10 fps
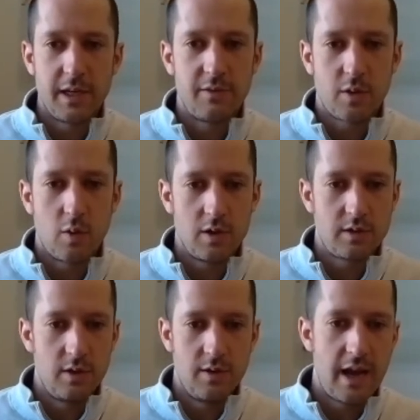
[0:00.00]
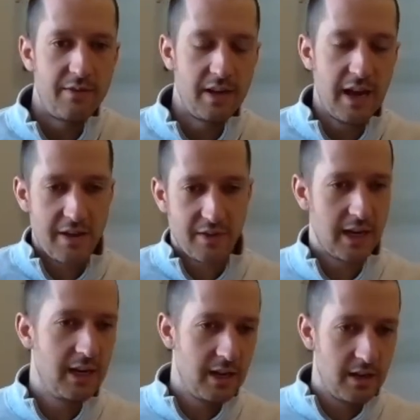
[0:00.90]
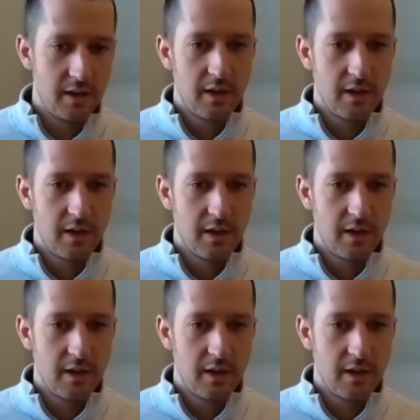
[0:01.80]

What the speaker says: of course, and having navigated